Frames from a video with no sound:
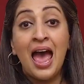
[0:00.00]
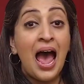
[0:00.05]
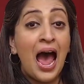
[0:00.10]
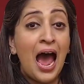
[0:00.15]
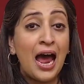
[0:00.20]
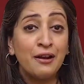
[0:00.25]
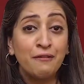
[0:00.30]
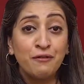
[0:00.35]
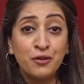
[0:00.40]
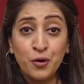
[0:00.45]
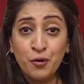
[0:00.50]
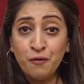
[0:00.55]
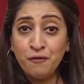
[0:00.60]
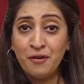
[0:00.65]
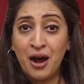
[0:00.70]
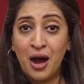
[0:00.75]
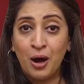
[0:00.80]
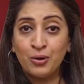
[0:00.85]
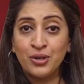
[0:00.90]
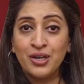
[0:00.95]
And if you
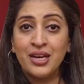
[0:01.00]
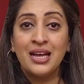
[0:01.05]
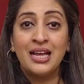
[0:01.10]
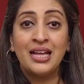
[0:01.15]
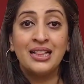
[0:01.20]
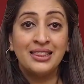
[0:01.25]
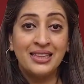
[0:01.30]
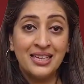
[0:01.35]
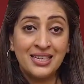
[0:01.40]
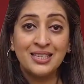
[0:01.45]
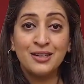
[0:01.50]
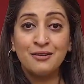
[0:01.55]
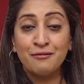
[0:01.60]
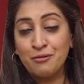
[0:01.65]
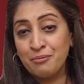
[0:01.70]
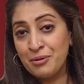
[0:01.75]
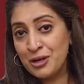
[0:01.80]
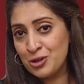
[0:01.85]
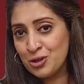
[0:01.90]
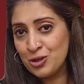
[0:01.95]
found this
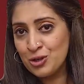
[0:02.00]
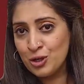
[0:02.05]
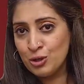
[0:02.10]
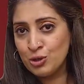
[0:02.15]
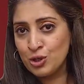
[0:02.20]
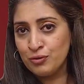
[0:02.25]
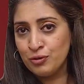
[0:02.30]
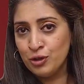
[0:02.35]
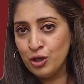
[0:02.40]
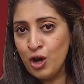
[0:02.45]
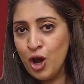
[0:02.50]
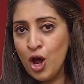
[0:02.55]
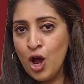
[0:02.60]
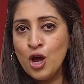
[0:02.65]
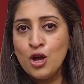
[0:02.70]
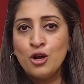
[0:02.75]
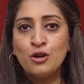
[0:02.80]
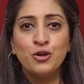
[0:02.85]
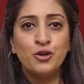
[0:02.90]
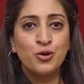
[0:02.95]
information useful,
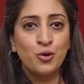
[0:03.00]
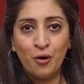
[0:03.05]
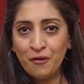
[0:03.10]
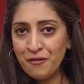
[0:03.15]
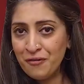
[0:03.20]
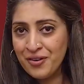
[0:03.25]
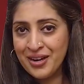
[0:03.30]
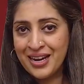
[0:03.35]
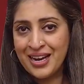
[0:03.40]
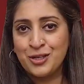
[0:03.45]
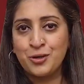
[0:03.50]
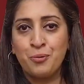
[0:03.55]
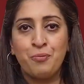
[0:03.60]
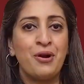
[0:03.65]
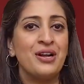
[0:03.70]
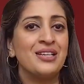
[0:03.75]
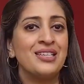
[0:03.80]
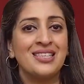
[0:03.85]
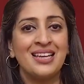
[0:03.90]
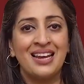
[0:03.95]
don't forget to
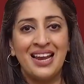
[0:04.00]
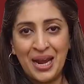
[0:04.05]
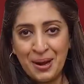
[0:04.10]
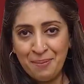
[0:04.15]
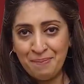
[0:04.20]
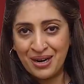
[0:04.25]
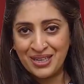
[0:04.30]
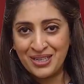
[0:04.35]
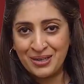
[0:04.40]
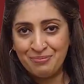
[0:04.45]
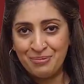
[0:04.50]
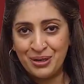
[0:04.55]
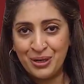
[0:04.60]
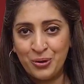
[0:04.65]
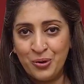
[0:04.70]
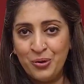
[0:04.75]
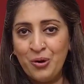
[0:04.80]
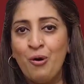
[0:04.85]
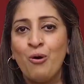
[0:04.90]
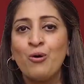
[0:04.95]
press the like button
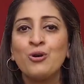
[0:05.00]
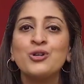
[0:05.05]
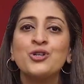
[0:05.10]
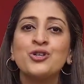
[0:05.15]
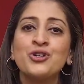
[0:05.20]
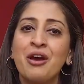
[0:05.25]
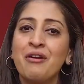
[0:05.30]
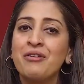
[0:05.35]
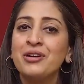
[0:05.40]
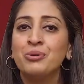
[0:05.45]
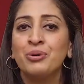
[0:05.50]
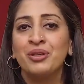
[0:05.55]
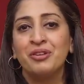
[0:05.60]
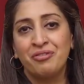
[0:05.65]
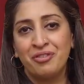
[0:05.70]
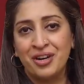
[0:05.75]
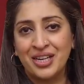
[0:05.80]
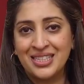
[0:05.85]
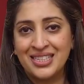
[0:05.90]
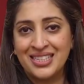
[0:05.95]
below or share it with
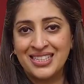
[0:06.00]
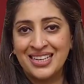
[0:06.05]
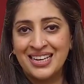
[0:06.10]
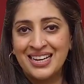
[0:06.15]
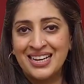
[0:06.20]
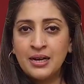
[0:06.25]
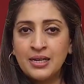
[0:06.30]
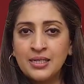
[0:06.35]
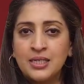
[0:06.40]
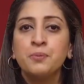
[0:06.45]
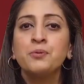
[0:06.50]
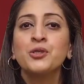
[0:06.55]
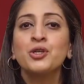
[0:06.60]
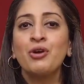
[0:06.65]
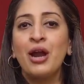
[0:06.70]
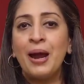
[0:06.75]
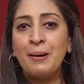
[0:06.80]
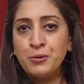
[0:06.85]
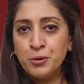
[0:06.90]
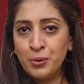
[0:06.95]
friends.
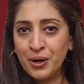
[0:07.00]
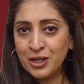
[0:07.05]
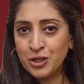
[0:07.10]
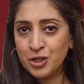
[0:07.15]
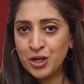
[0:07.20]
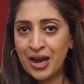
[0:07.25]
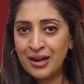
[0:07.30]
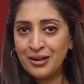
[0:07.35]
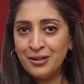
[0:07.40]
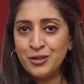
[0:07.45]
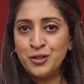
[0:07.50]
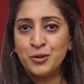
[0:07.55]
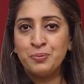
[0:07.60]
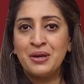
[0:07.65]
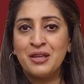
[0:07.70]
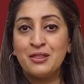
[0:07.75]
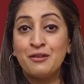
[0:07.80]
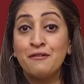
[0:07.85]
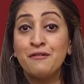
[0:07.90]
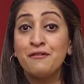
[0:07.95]
Subscribe to our channel to
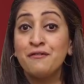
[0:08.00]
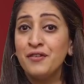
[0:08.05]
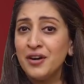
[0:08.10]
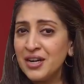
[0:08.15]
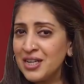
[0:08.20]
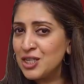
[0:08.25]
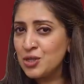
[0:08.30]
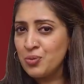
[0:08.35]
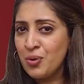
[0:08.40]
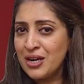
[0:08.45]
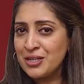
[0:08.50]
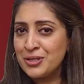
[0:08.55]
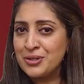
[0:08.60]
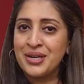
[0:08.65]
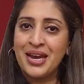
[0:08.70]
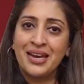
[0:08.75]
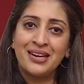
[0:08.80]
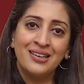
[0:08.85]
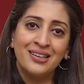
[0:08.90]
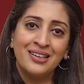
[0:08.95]
be the first one to
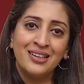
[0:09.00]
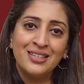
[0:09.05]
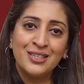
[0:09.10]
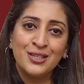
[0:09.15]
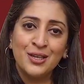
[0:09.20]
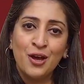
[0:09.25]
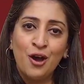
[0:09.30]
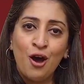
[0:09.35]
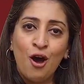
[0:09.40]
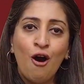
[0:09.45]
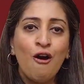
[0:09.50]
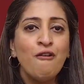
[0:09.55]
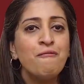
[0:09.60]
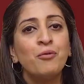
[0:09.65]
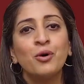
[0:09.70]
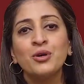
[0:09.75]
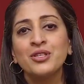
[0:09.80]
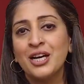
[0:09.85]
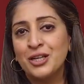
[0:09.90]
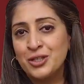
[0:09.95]
get alerts of
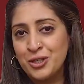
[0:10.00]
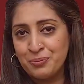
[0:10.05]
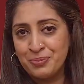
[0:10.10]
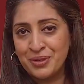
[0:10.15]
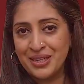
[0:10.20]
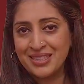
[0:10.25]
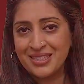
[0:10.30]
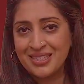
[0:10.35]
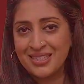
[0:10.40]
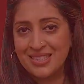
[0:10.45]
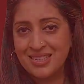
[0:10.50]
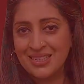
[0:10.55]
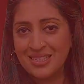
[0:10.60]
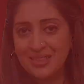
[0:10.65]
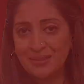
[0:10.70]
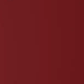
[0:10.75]
more such updates.